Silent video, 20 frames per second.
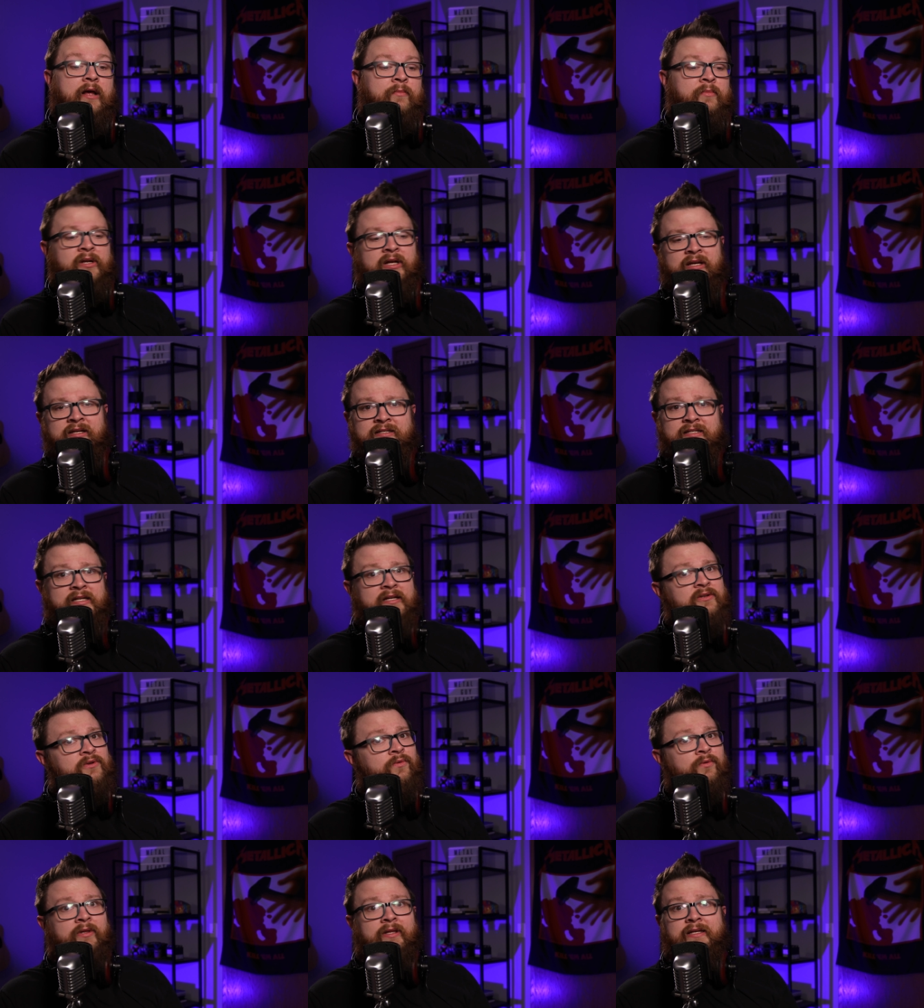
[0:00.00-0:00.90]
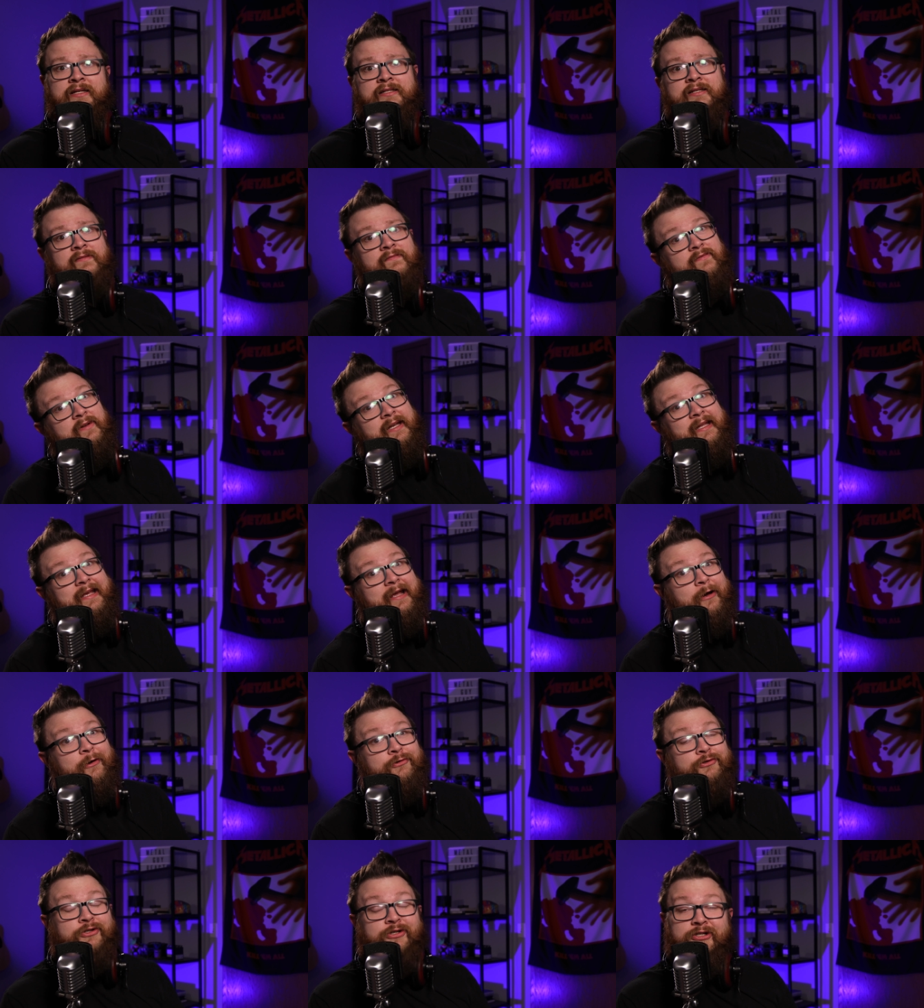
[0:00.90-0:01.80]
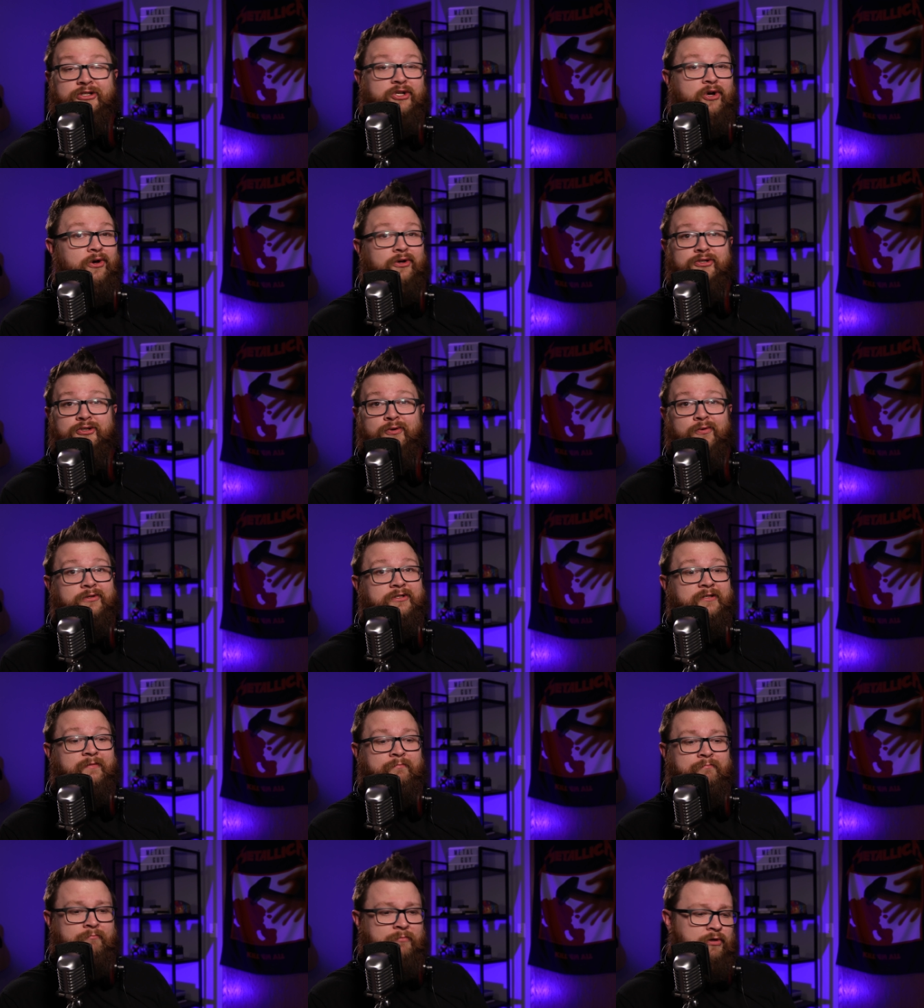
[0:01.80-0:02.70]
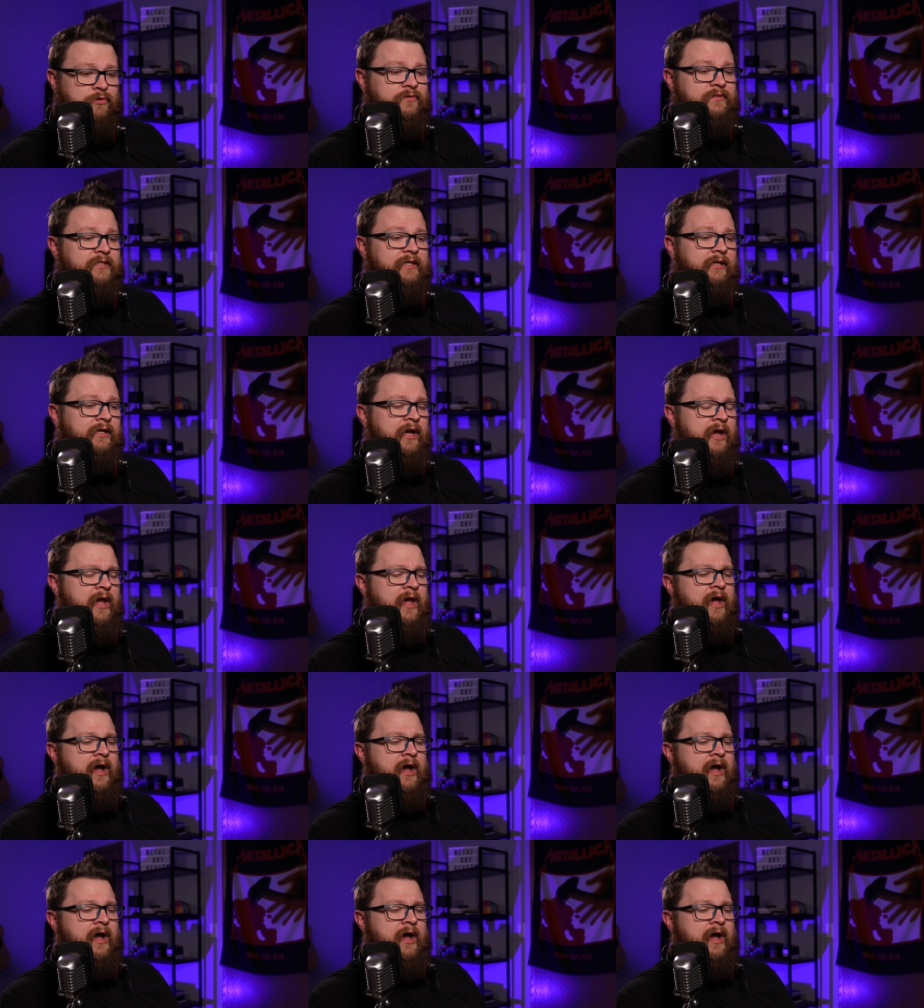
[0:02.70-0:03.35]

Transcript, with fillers: I'm going to continue releasing videos, just all sorts of music.